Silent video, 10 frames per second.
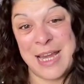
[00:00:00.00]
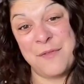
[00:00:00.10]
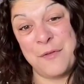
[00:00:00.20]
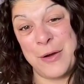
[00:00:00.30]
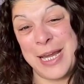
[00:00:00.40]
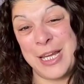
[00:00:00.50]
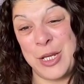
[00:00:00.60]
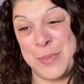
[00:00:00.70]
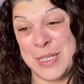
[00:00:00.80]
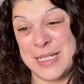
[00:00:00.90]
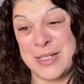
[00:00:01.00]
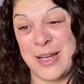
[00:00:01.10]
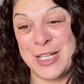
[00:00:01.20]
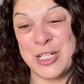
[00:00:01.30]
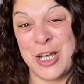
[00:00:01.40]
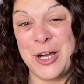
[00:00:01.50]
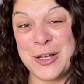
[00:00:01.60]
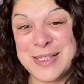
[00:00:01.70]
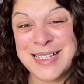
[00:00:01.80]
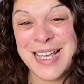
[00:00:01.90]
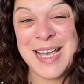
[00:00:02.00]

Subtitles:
a free human design chart.